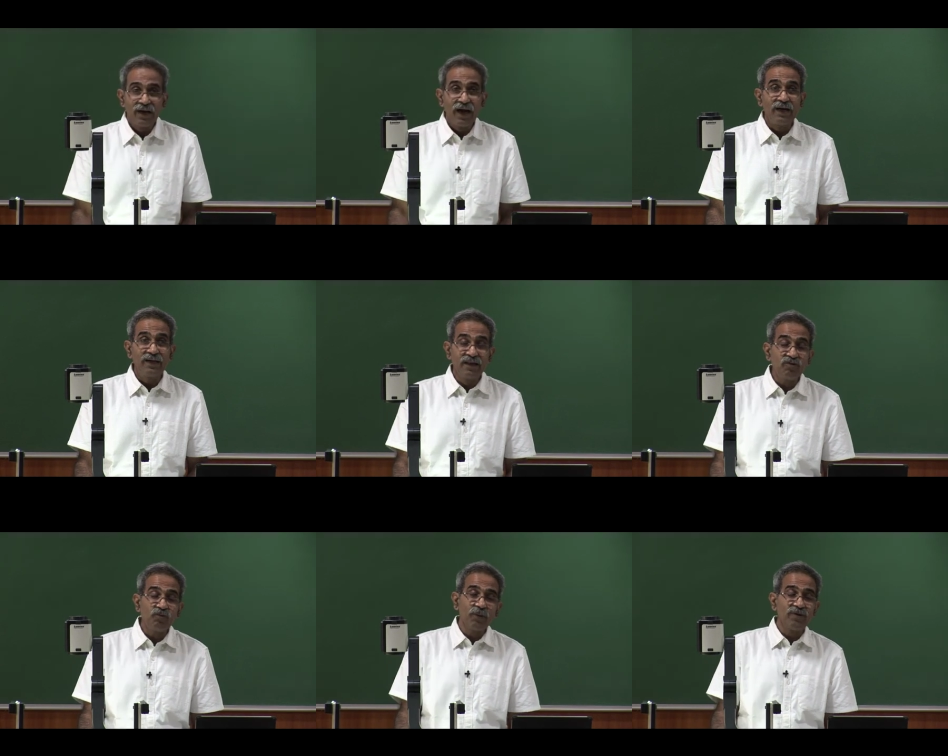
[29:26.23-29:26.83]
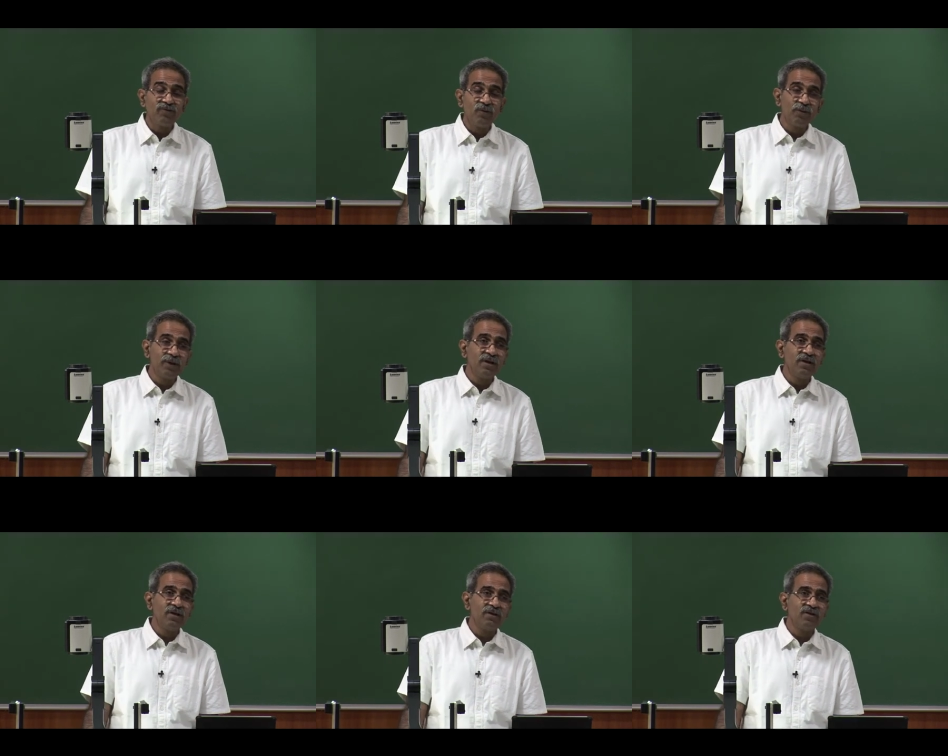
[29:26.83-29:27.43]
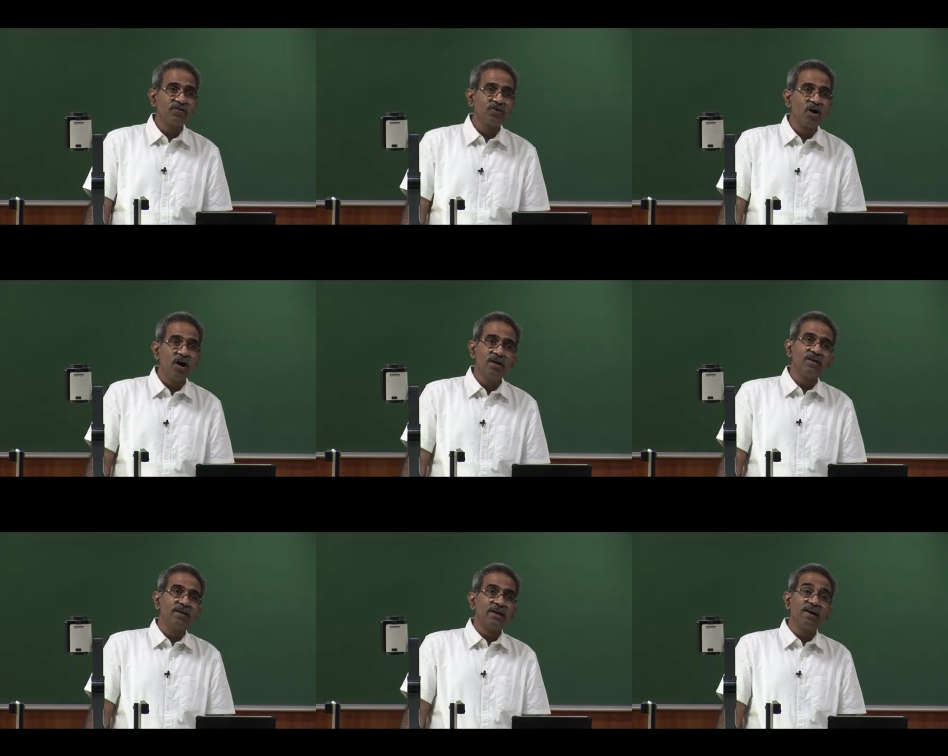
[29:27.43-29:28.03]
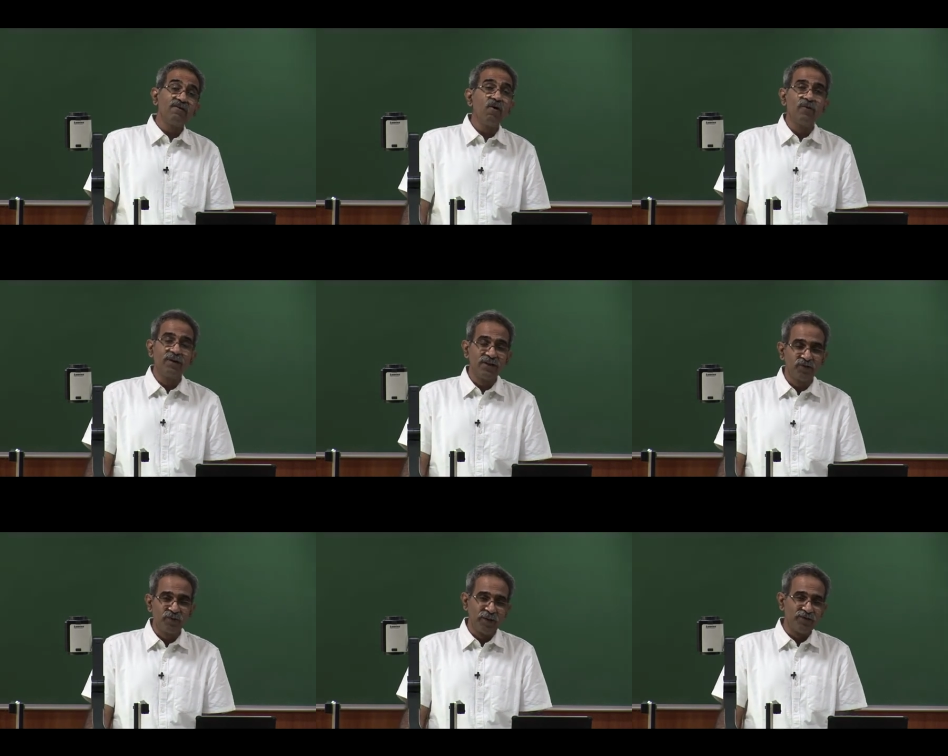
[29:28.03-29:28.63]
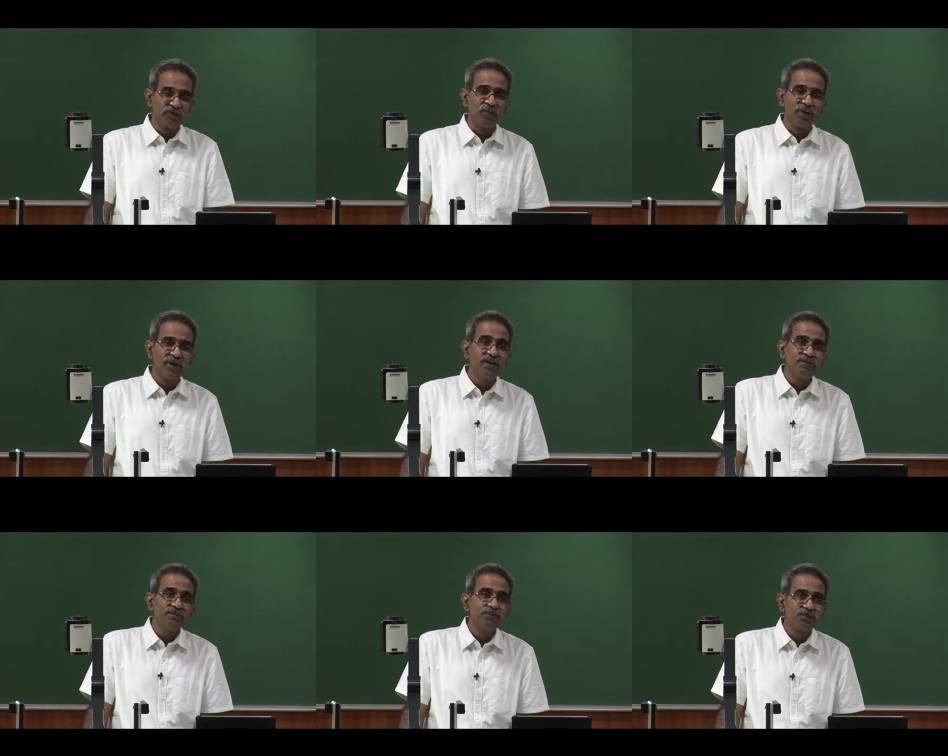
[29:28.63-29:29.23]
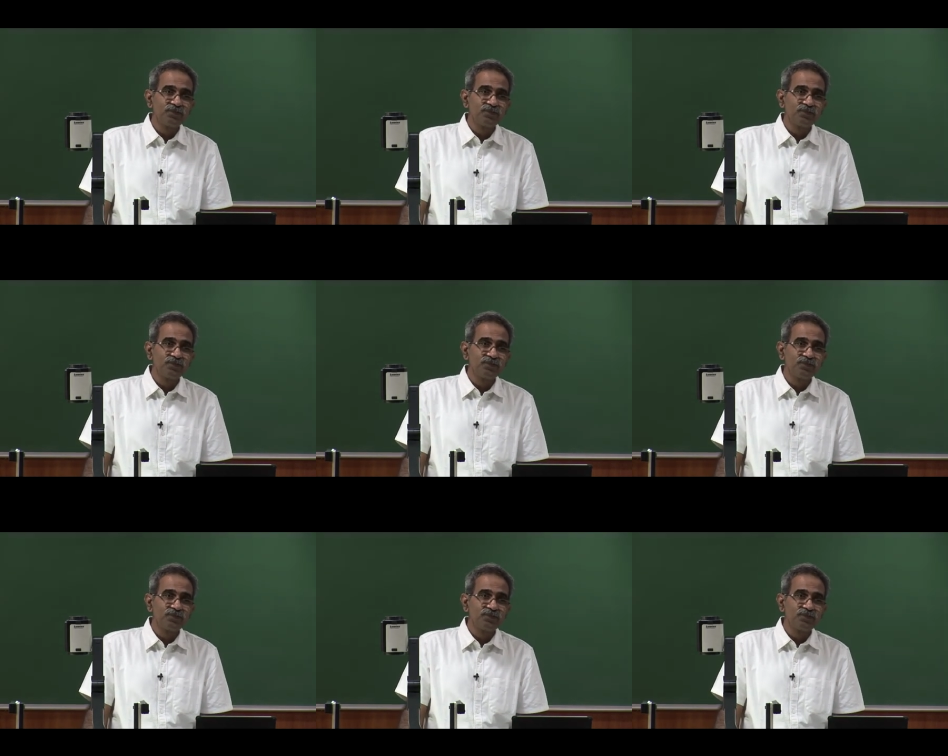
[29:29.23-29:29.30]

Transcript: And this principle is called the equivalence principle.